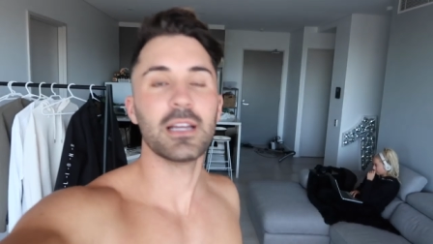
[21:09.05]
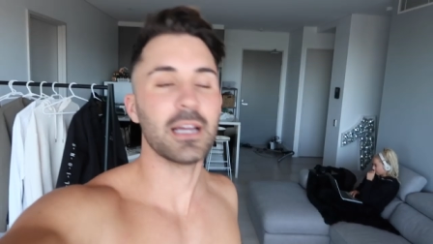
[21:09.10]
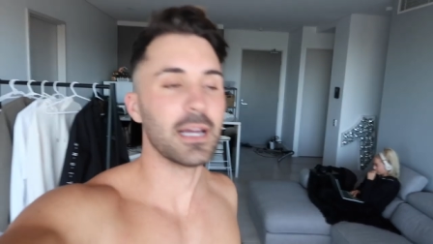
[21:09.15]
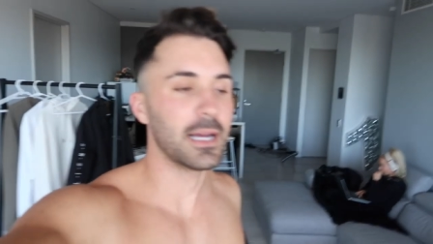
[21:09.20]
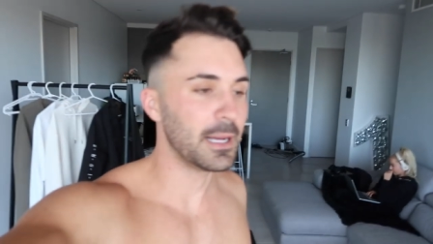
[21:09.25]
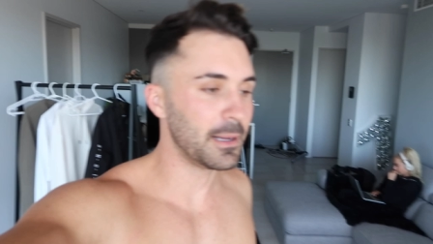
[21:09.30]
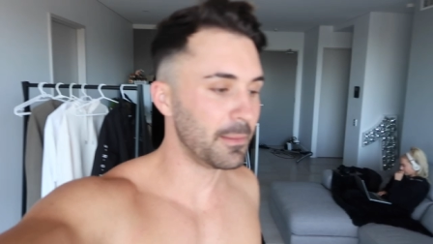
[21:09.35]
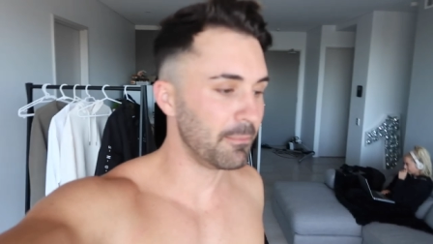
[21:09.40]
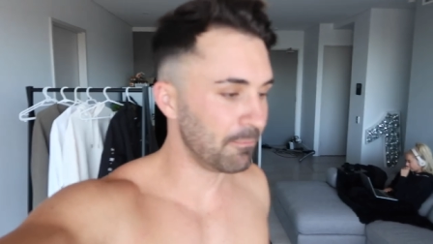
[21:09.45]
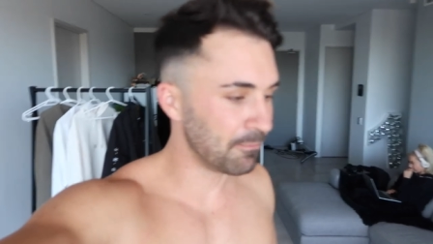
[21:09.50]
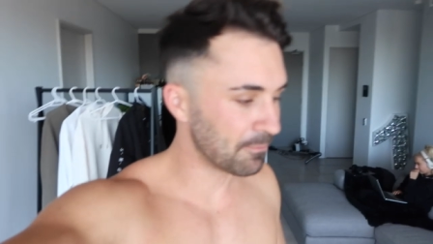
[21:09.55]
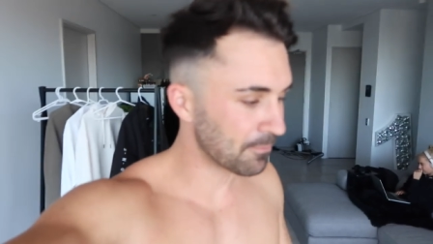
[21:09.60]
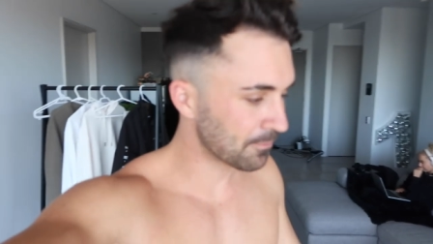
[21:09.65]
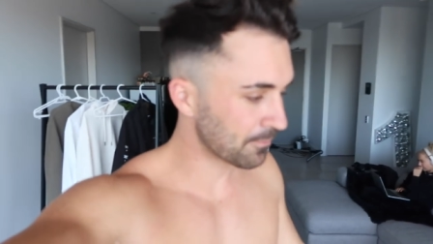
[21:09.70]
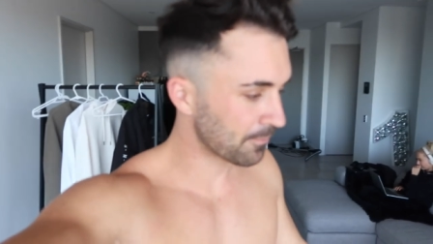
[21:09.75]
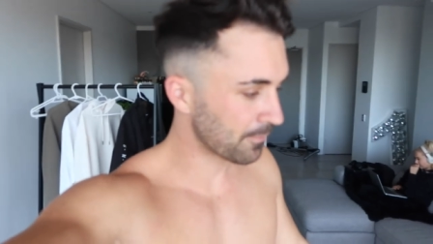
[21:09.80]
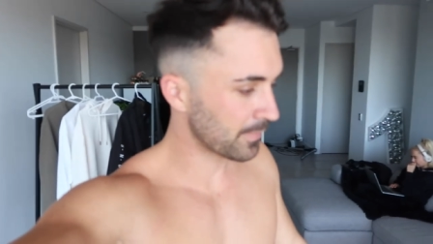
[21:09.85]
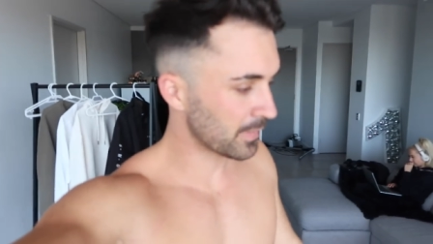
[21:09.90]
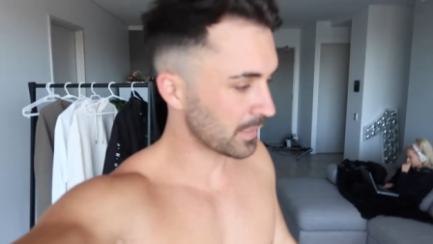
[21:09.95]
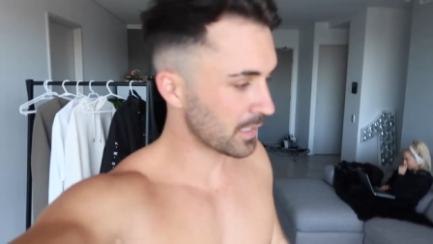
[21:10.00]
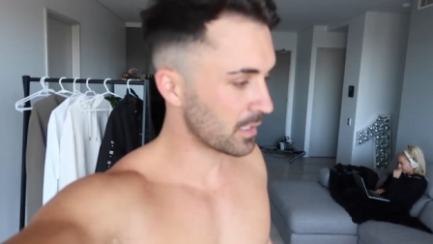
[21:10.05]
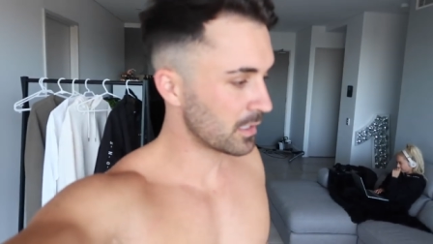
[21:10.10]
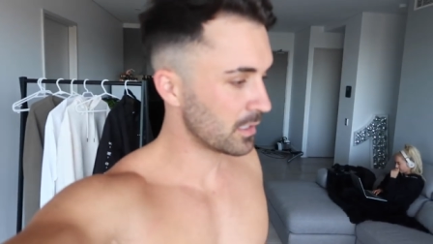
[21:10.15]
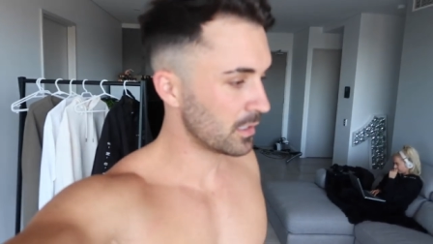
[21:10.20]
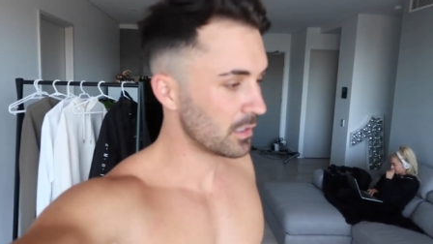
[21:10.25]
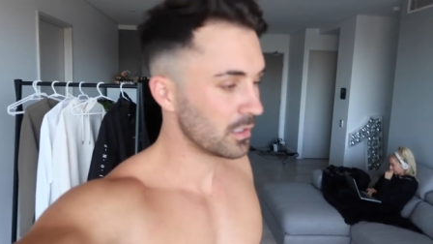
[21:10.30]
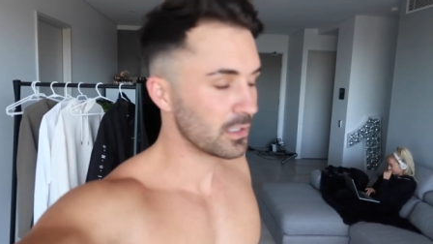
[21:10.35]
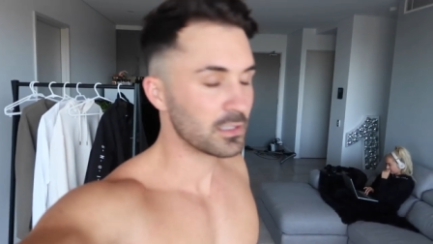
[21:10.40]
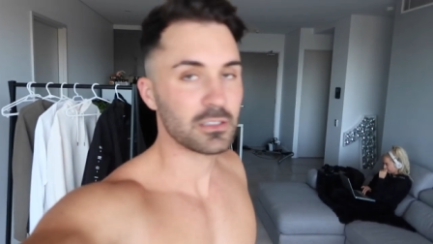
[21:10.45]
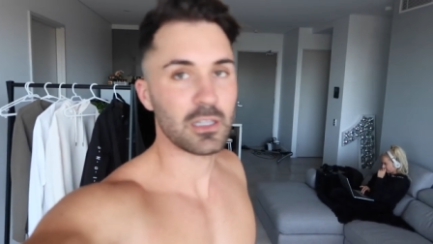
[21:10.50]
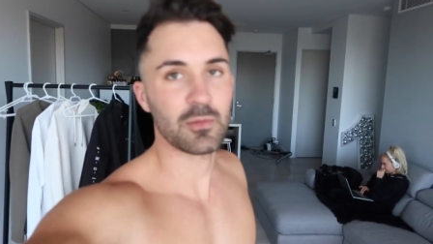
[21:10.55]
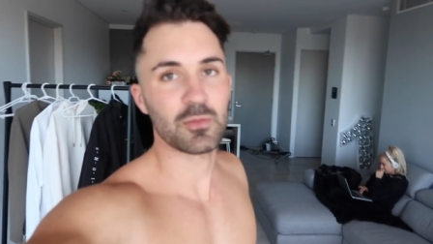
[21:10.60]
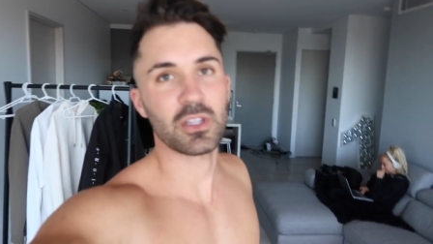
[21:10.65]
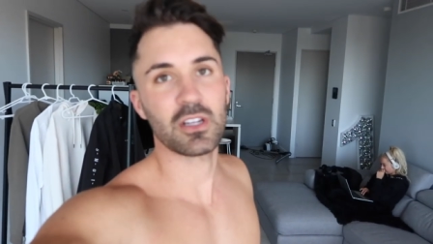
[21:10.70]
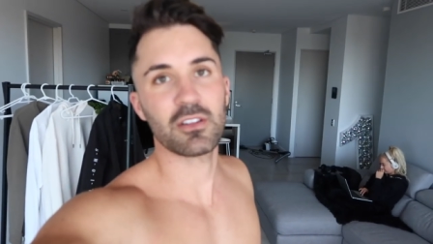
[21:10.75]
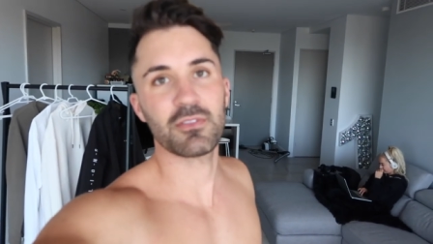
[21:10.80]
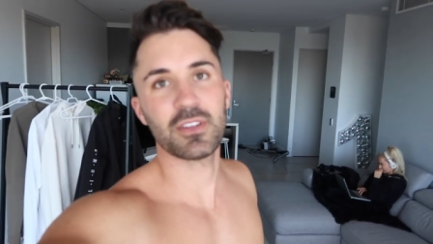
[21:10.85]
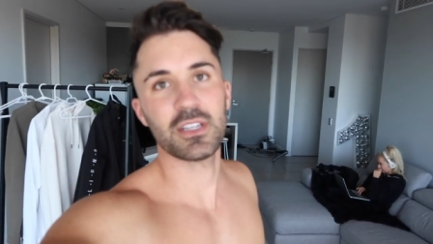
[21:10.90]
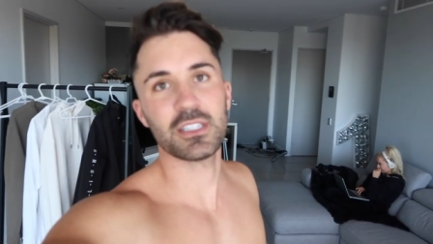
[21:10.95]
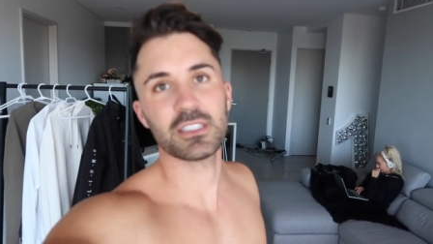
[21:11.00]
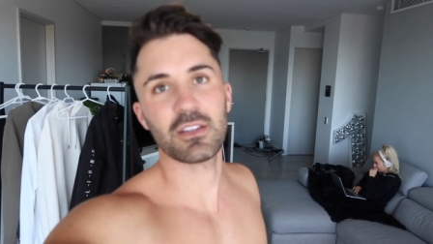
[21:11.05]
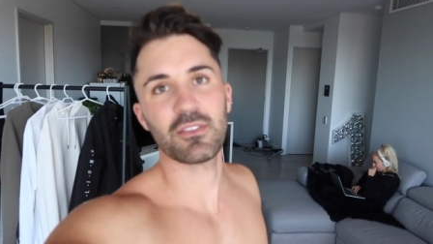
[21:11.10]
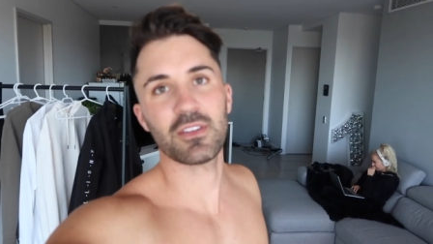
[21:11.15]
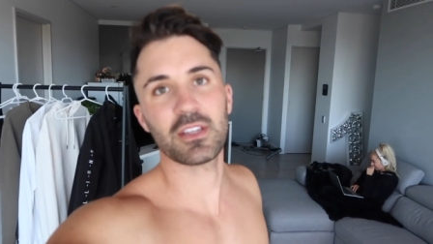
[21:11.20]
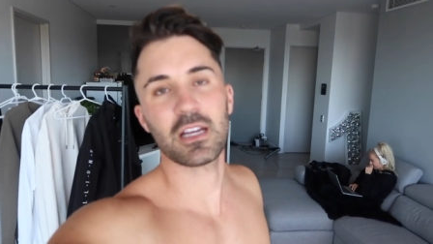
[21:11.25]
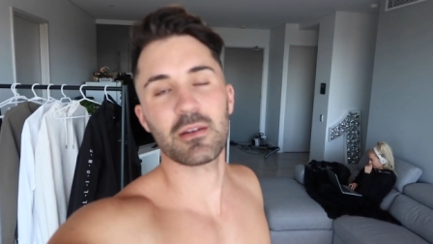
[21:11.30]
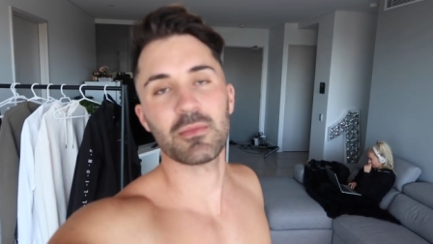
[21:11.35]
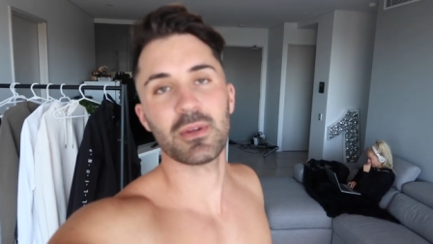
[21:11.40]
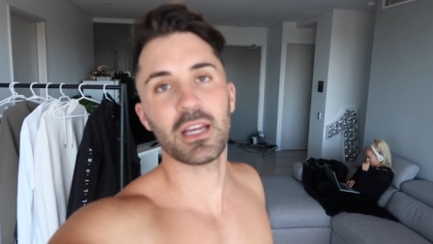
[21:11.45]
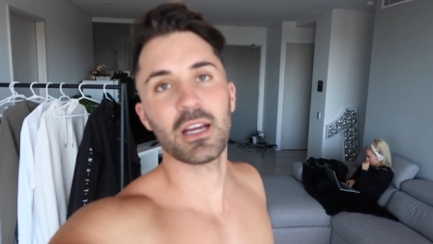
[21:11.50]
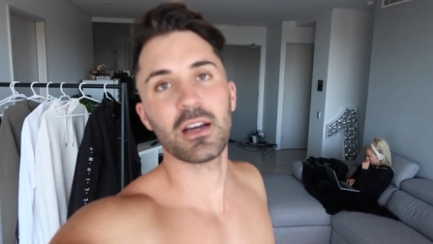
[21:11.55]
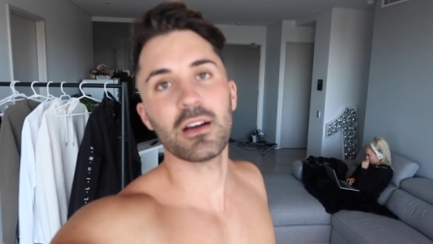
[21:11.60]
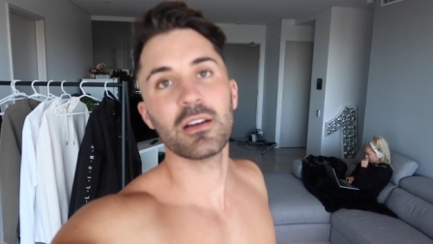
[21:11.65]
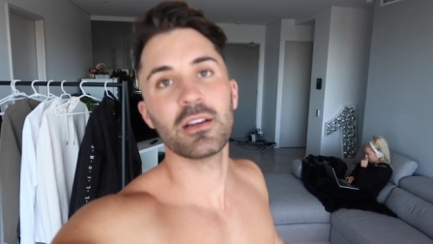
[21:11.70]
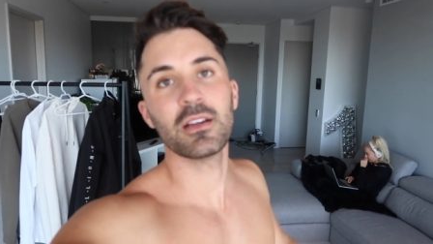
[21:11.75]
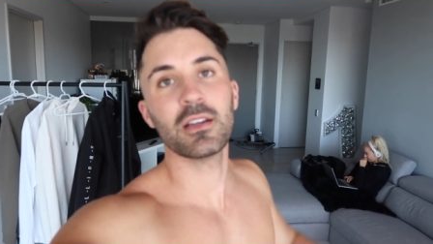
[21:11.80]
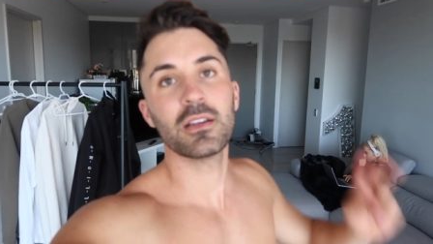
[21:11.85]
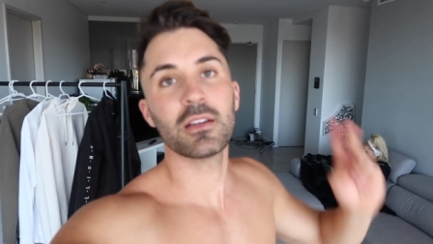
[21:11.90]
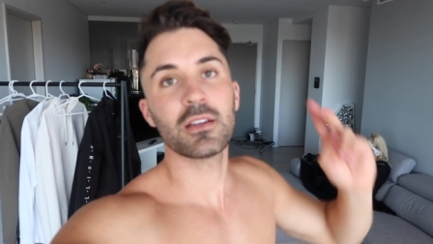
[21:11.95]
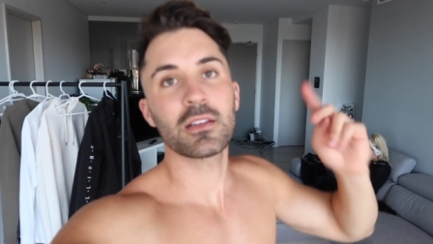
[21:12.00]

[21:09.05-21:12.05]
um, so I'm just going to finish everything up now.